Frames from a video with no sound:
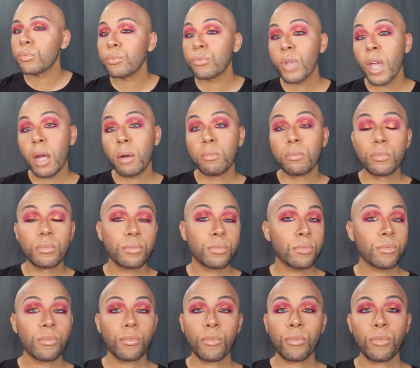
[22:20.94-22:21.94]
Yeah,
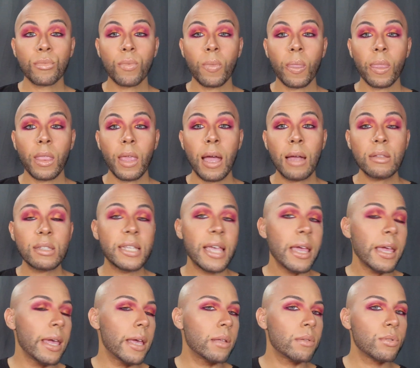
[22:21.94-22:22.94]
I'll
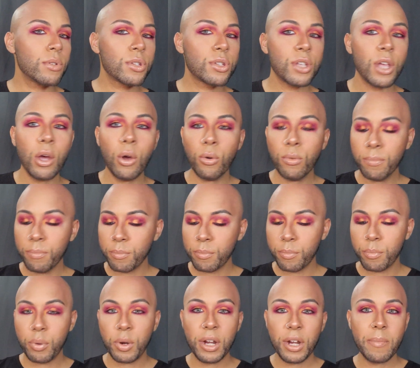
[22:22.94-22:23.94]
take it. So
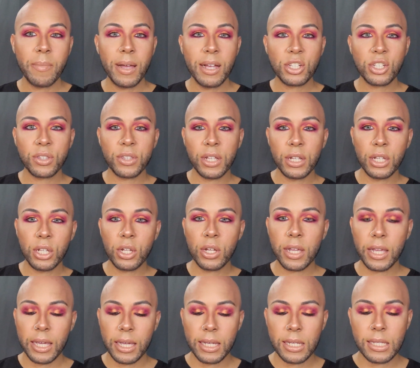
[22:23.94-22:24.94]
pretty much the look
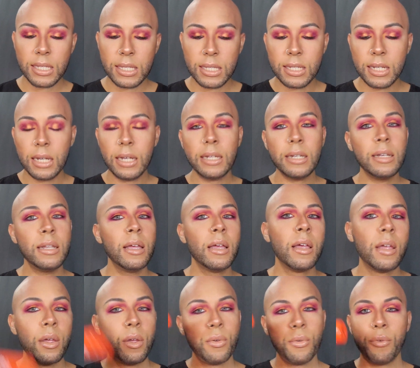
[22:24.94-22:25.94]
is done.
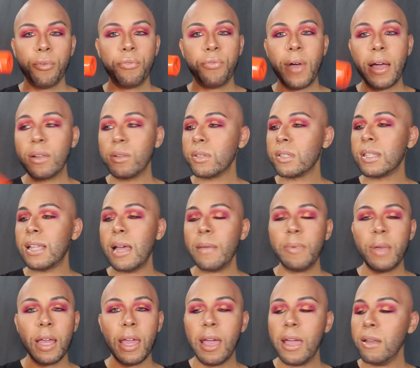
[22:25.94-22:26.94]
Final
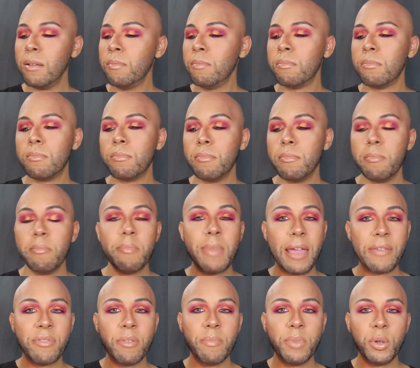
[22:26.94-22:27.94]
step again,
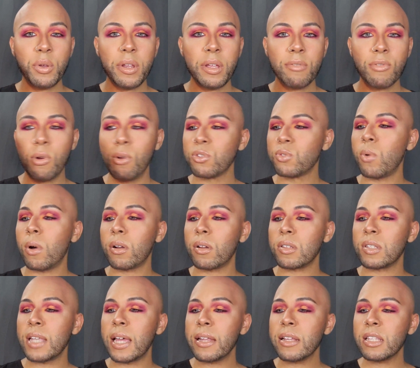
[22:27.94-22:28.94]
Maven Beauty Rosewater
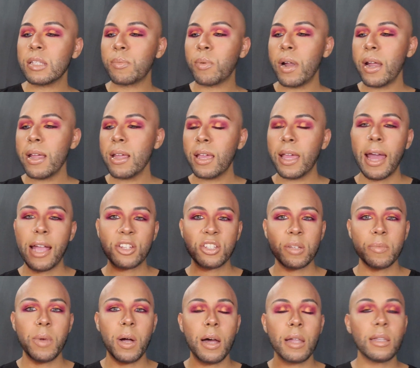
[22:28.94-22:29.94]
Setting Spray. Catch
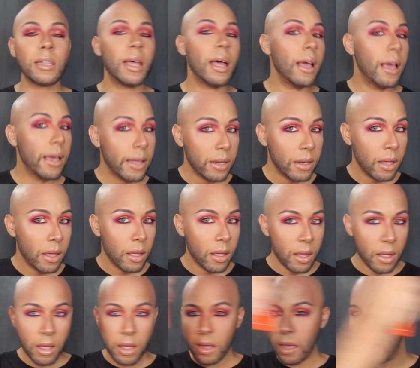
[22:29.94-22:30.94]
them online.
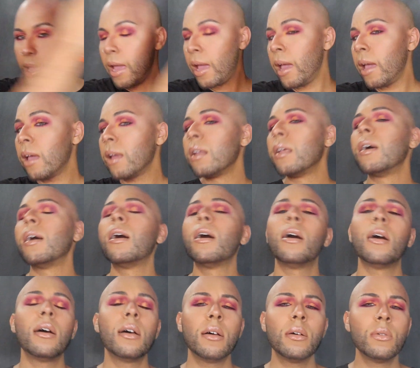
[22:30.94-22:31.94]
And
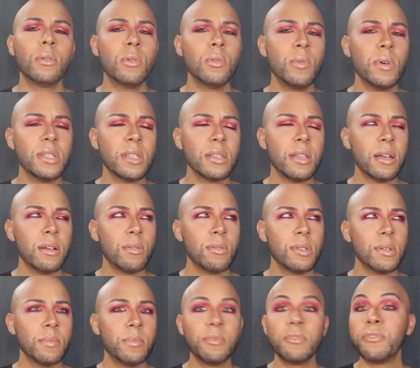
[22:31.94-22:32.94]
who was it that owns
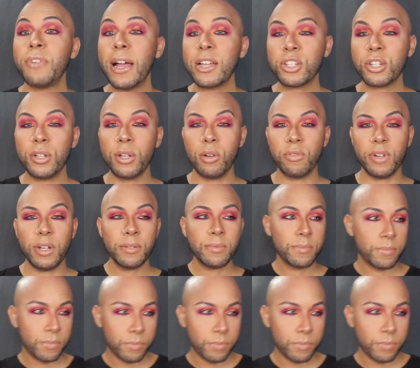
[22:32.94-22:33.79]
them? Fashion Nova.